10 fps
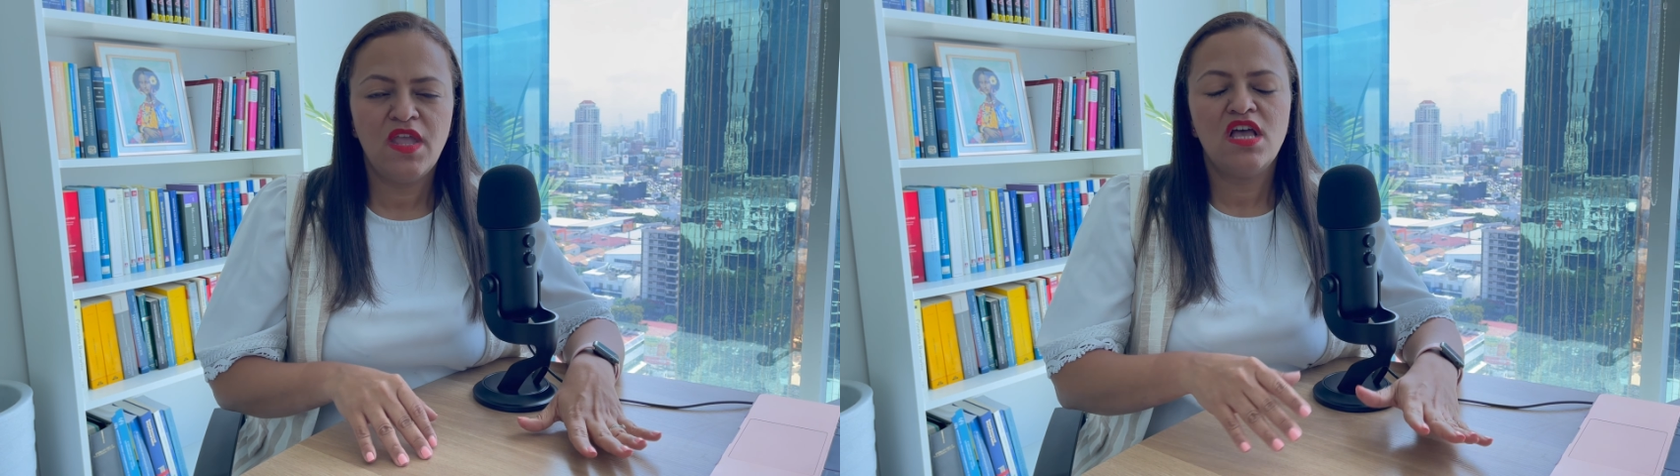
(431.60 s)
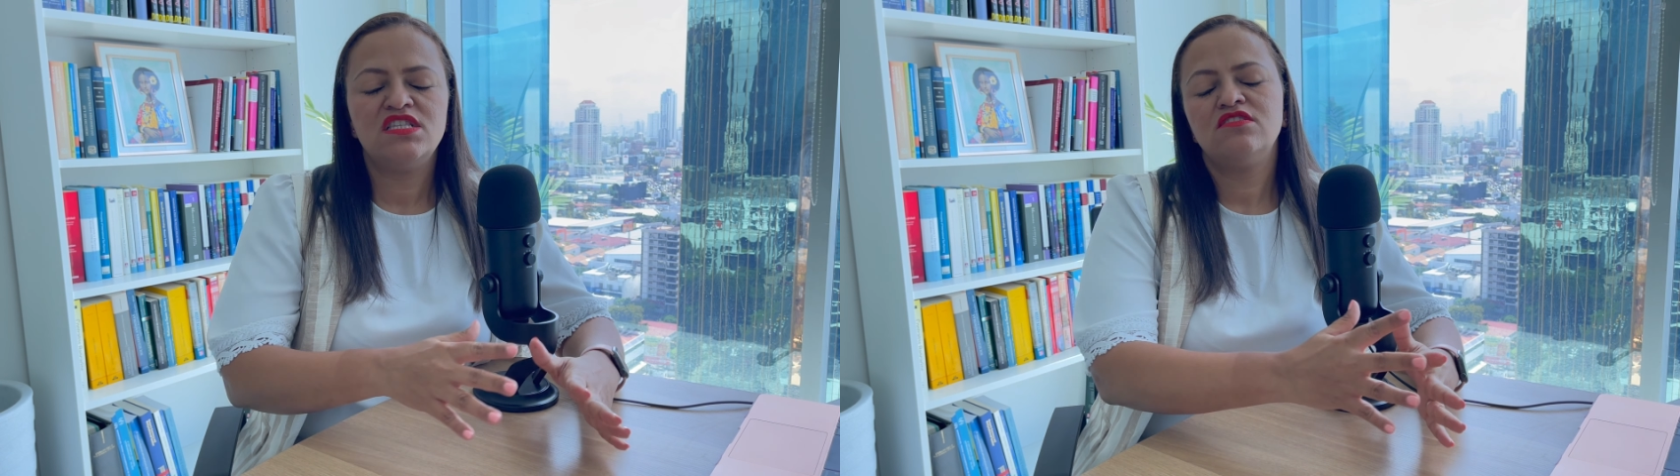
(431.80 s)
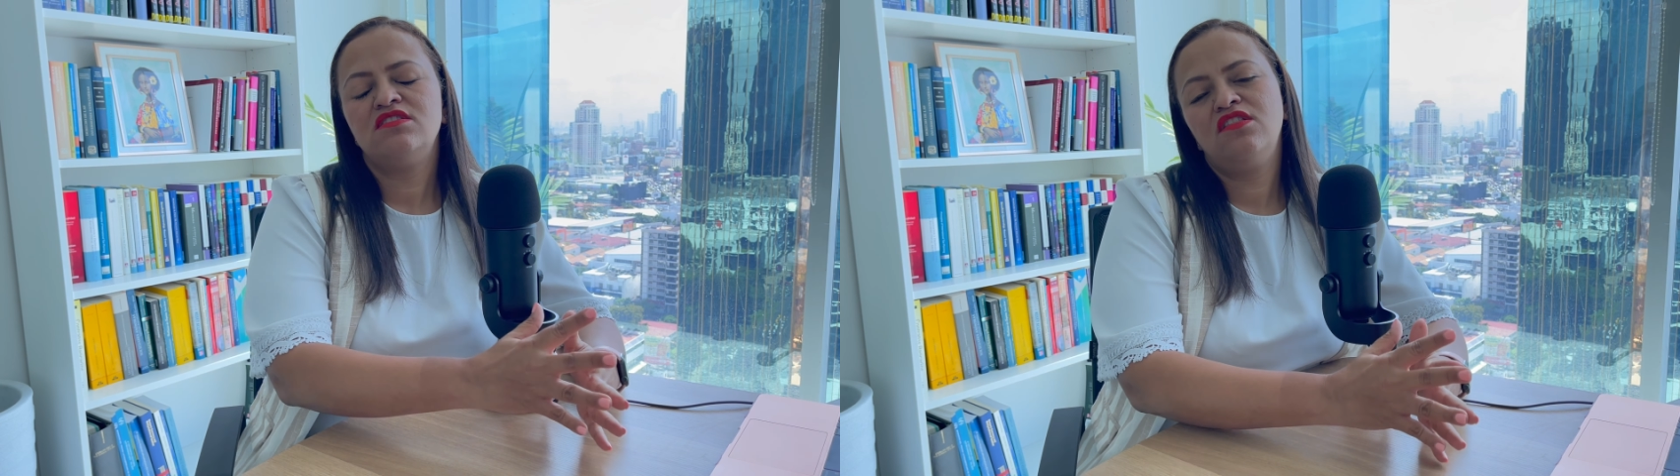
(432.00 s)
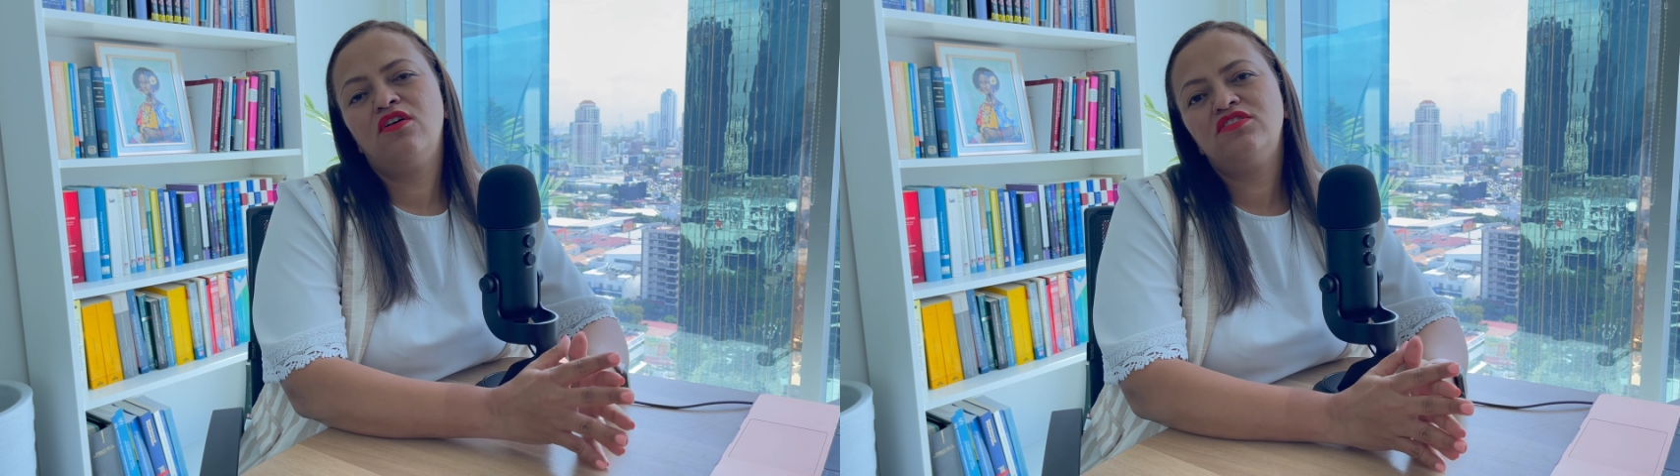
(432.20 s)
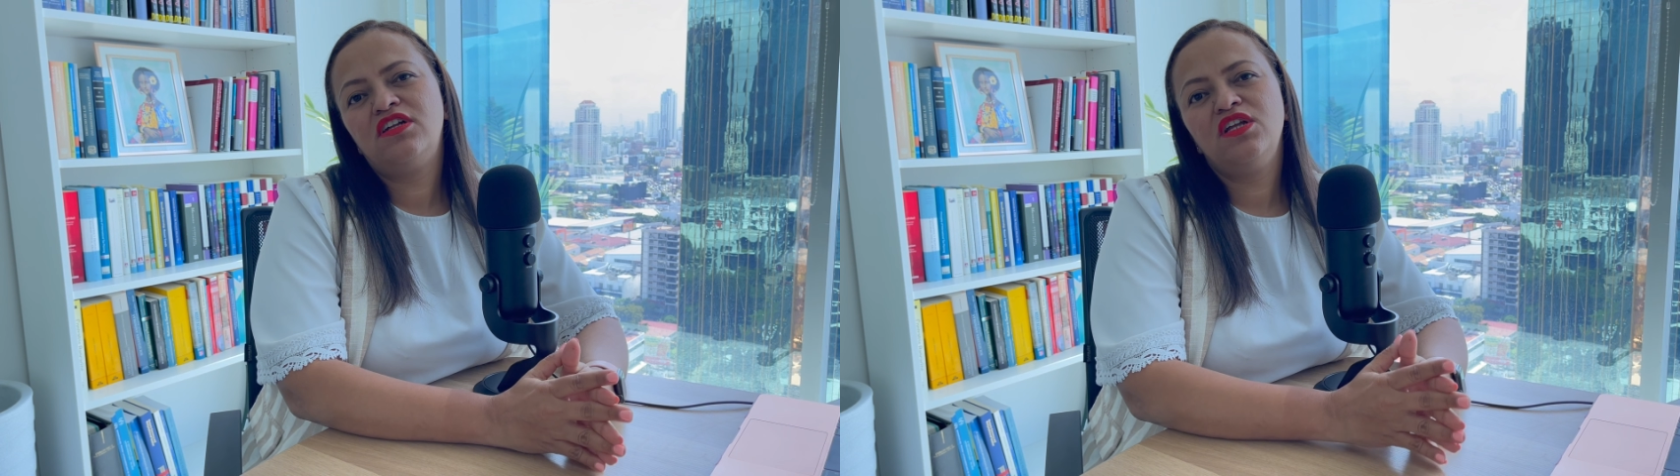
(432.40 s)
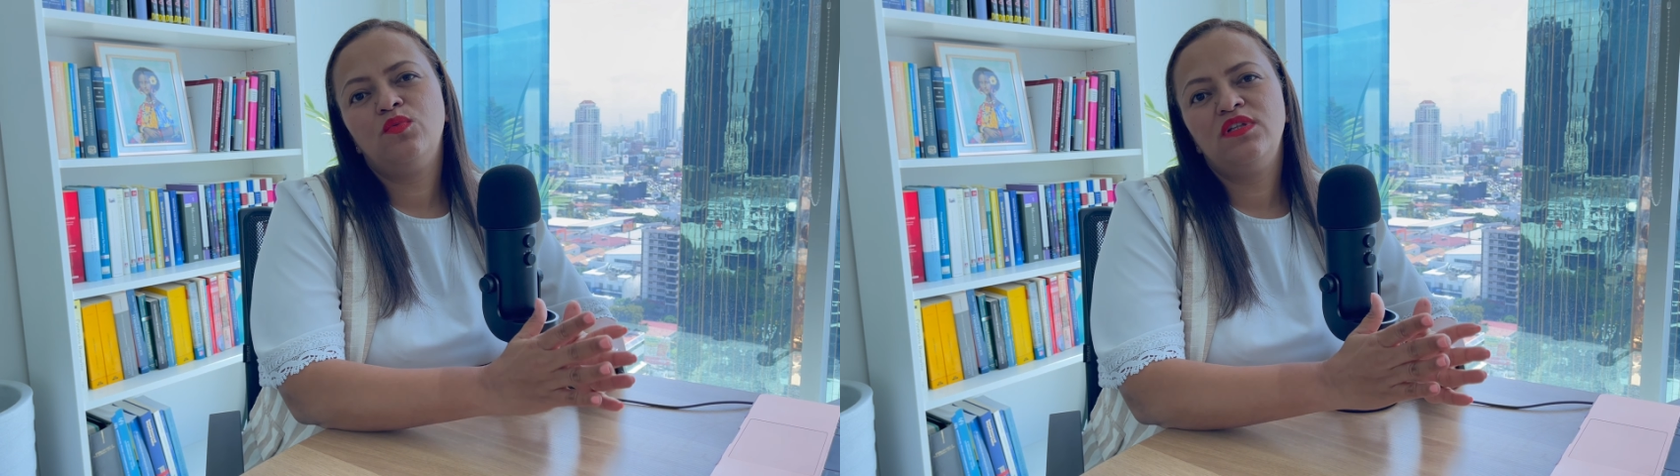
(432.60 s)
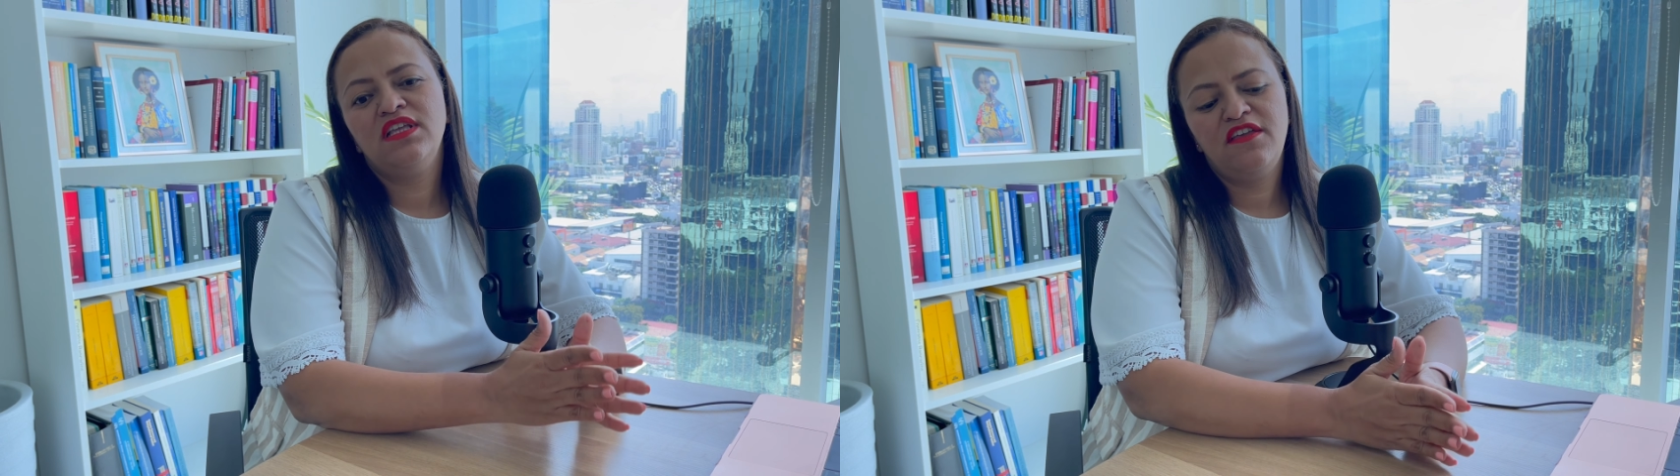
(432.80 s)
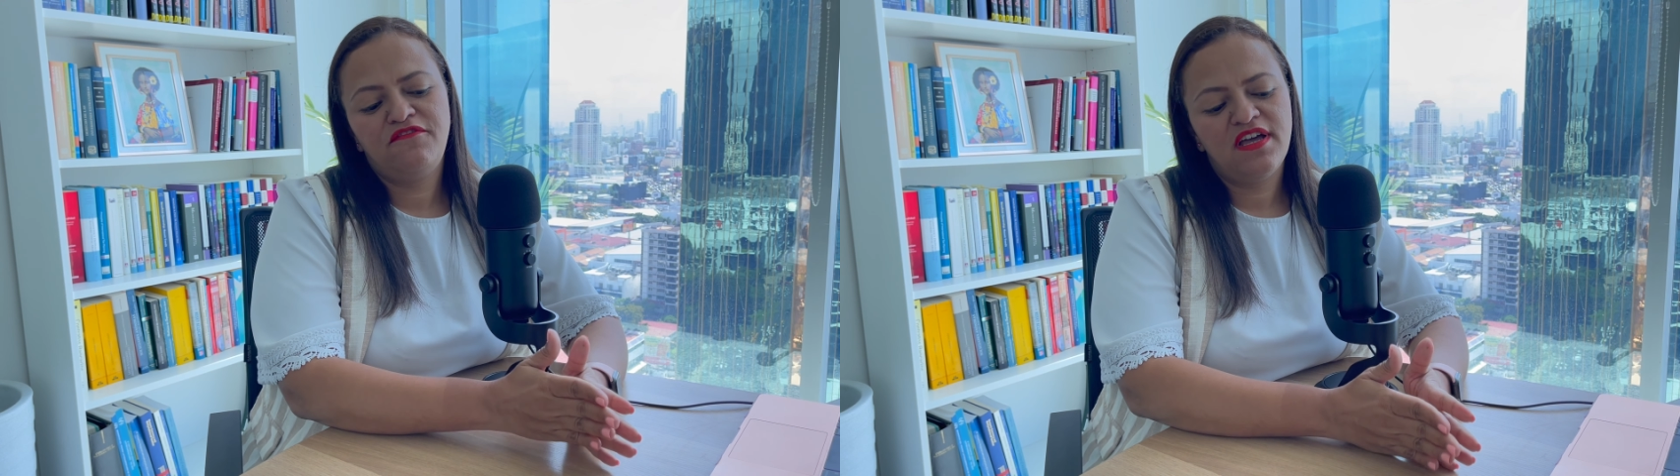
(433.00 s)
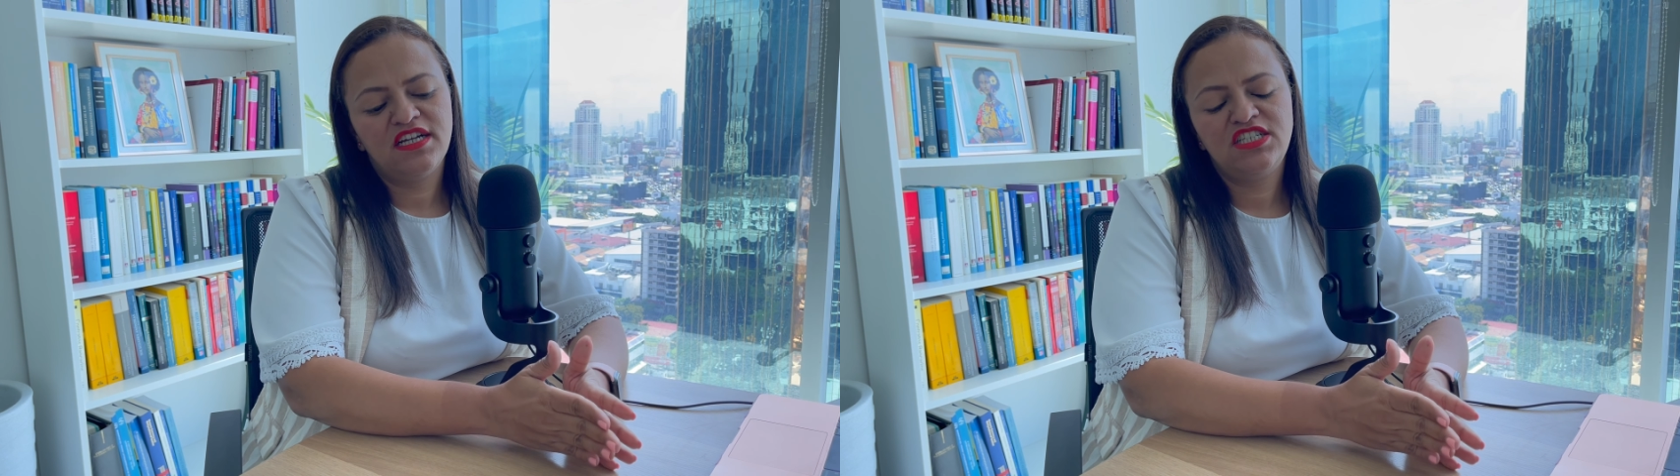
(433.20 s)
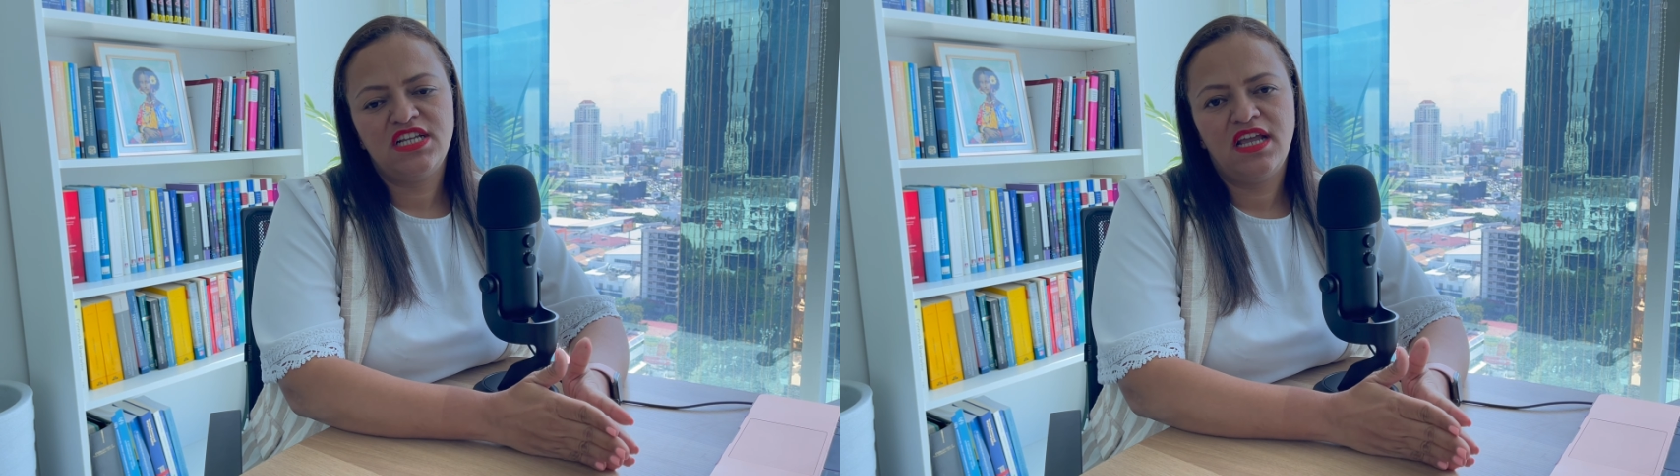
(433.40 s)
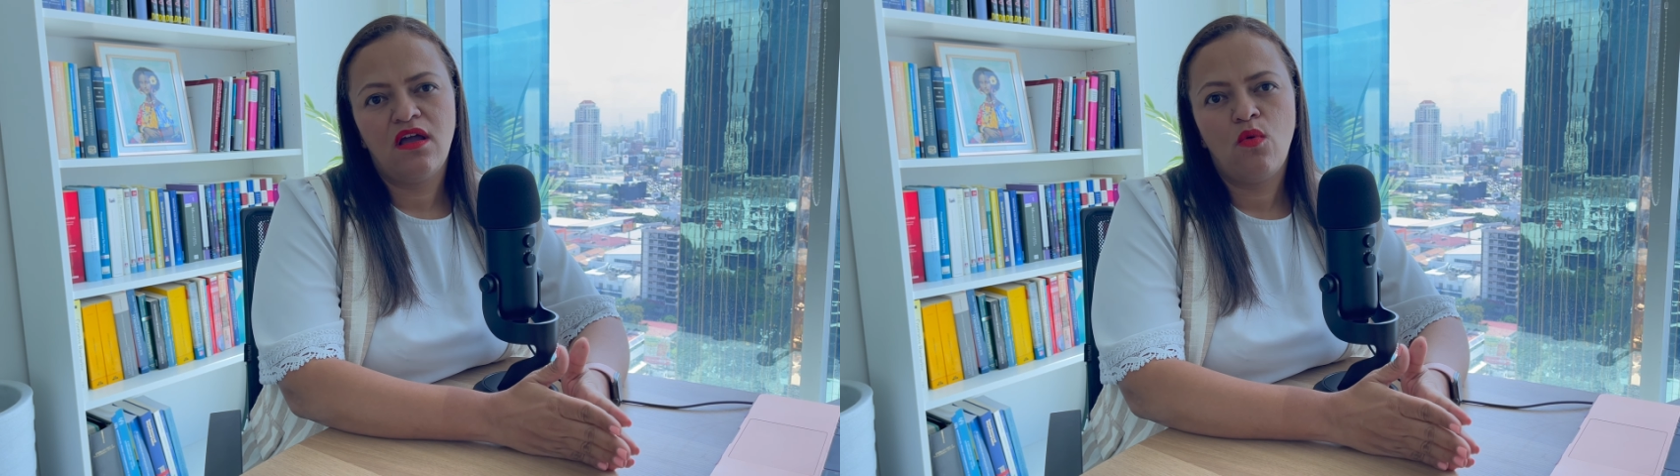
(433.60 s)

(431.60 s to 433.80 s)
So the notary will give that check